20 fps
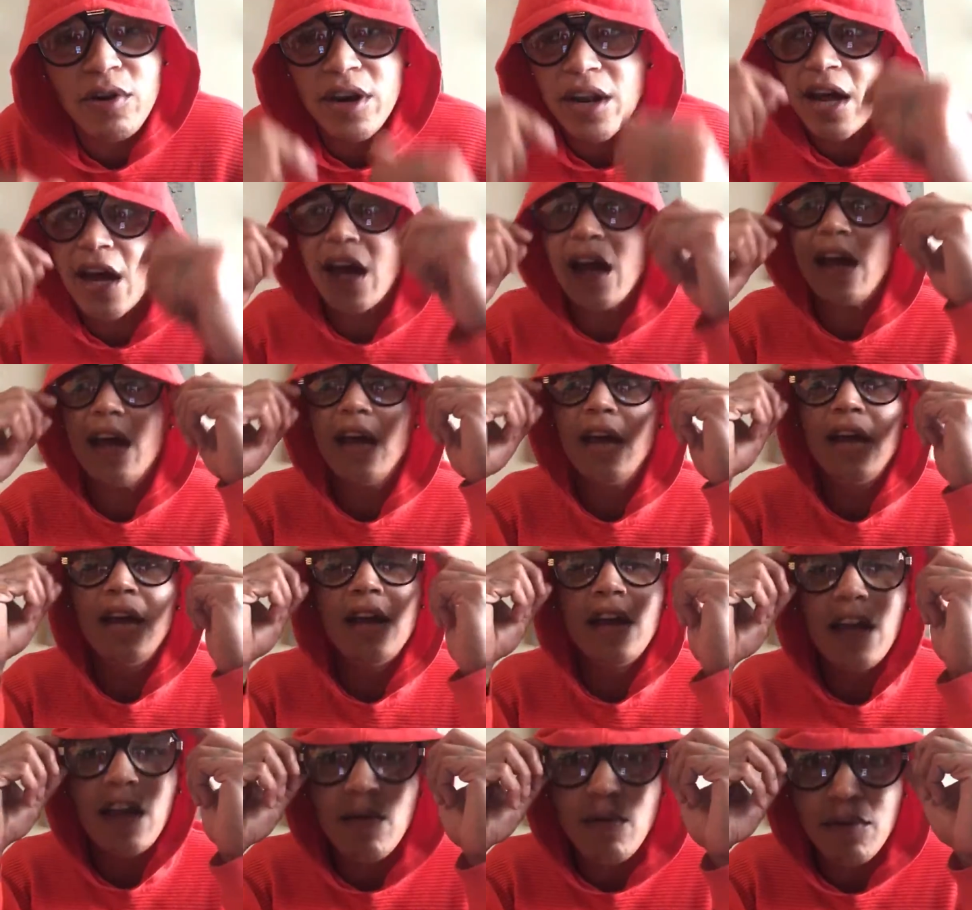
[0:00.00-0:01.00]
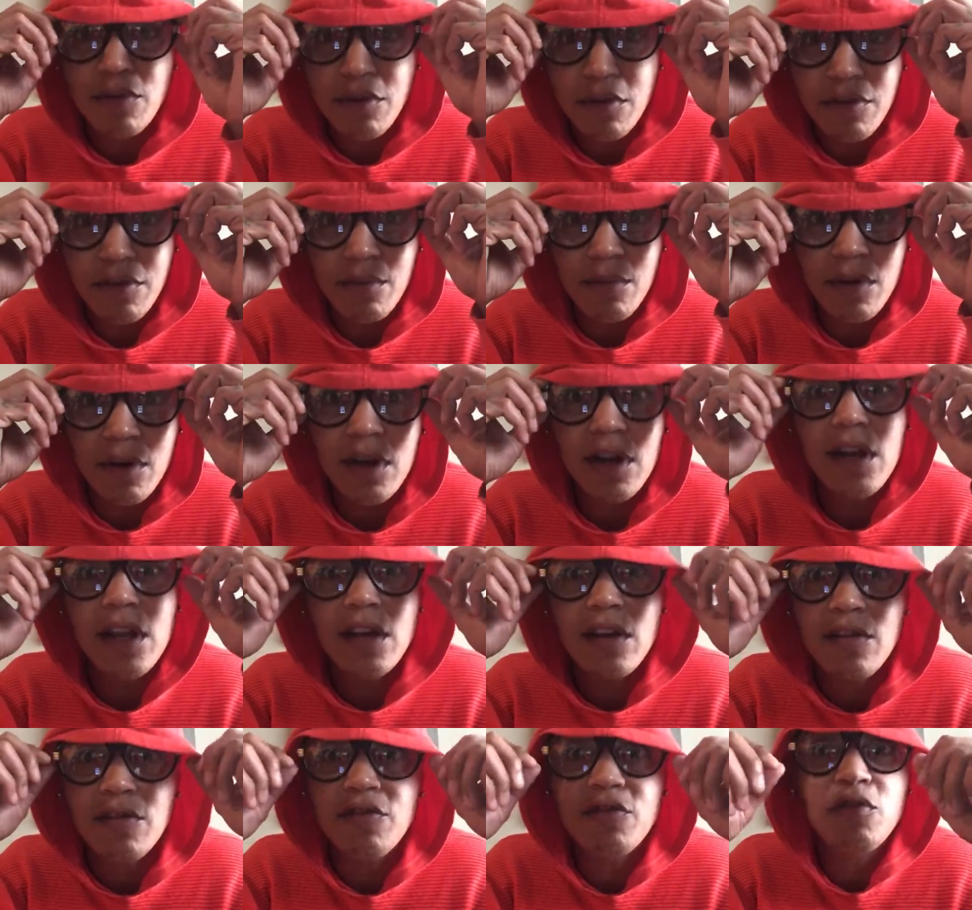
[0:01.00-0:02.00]
Nah, he went to some hood
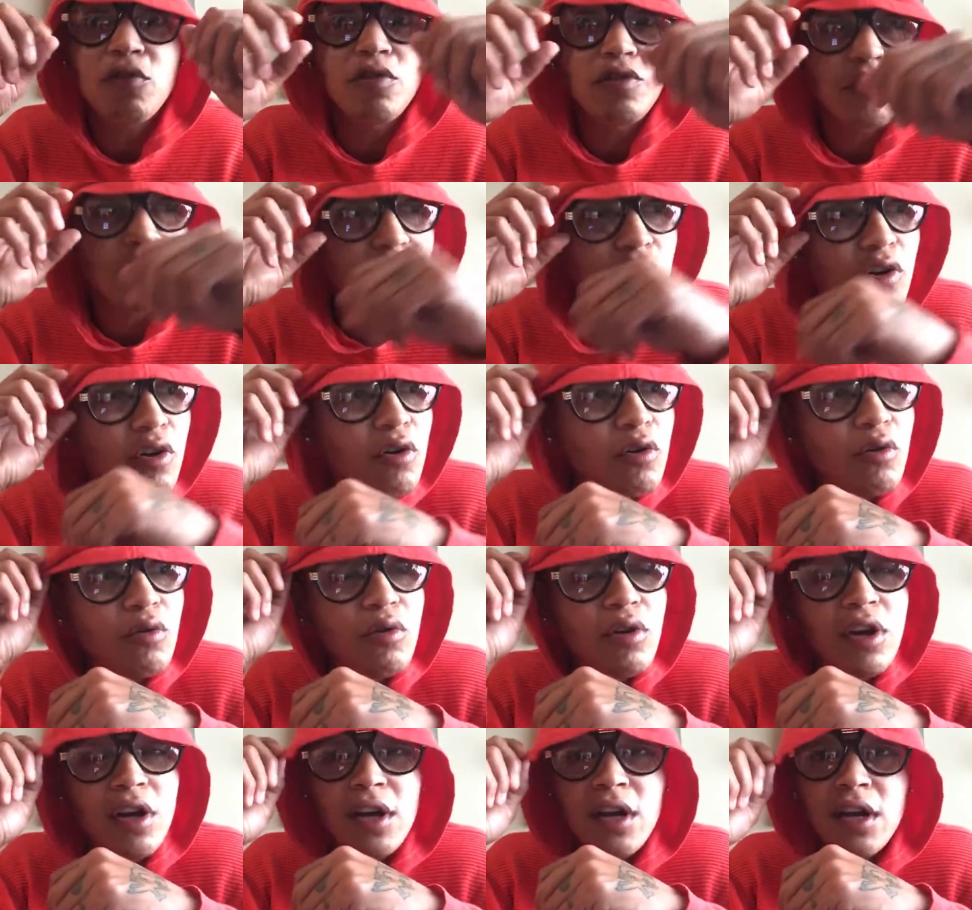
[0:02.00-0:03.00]
liquor store to go